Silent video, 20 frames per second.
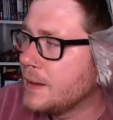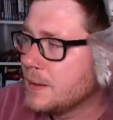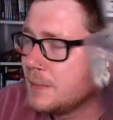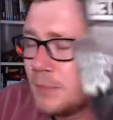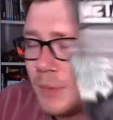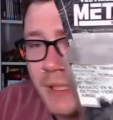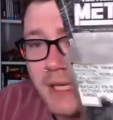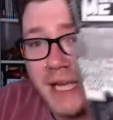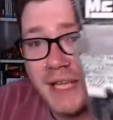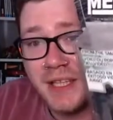
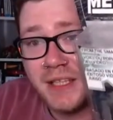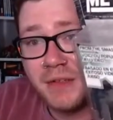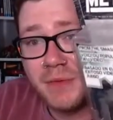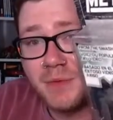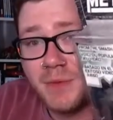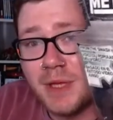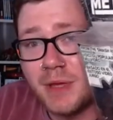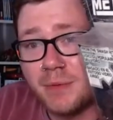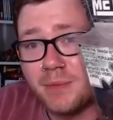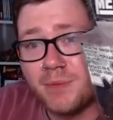but yeah,
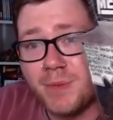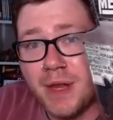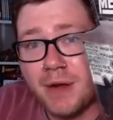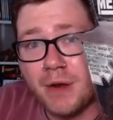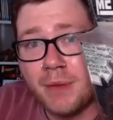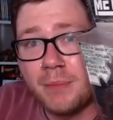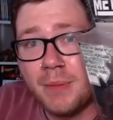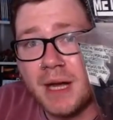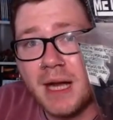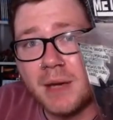they're
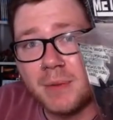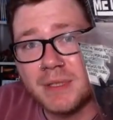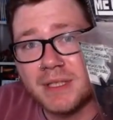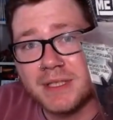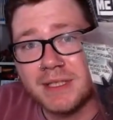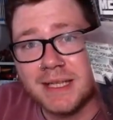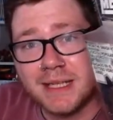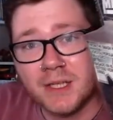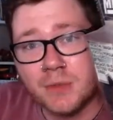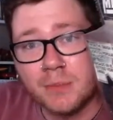on par with the
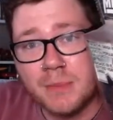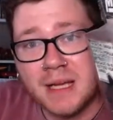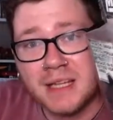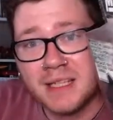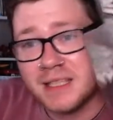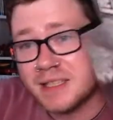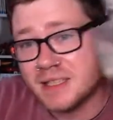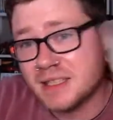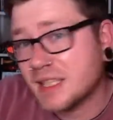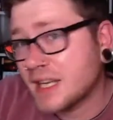Psycho
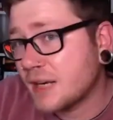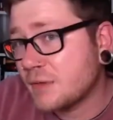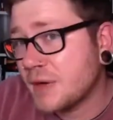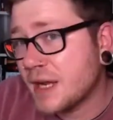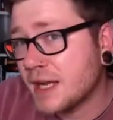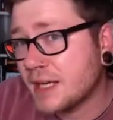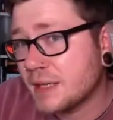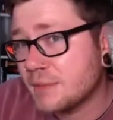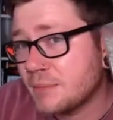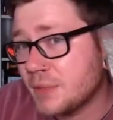Mantis, and I
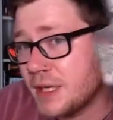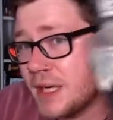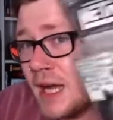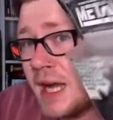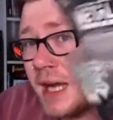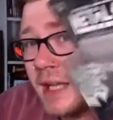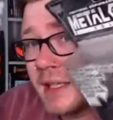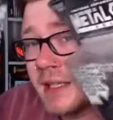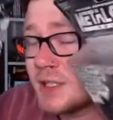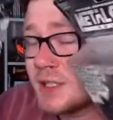rated him pretty
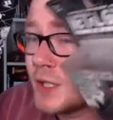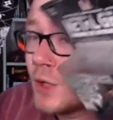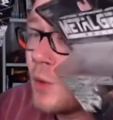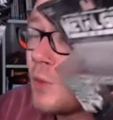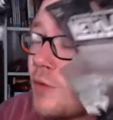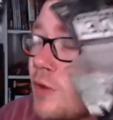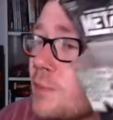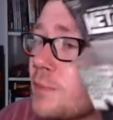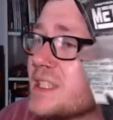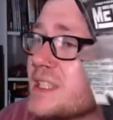highly. So
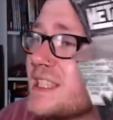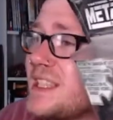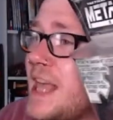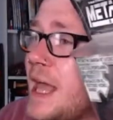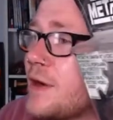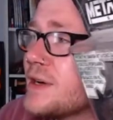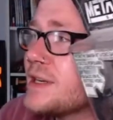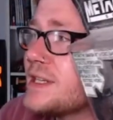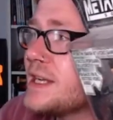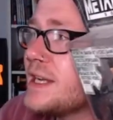for
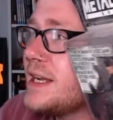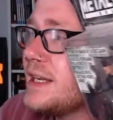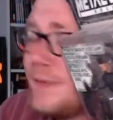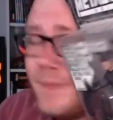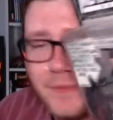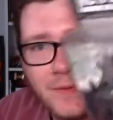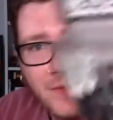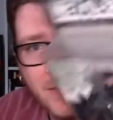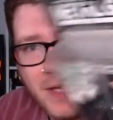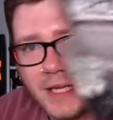posterity,
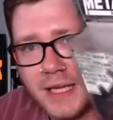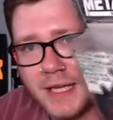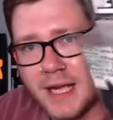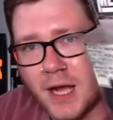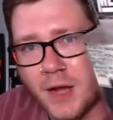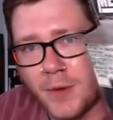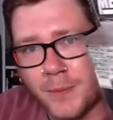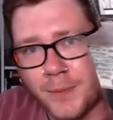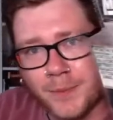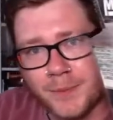there you go.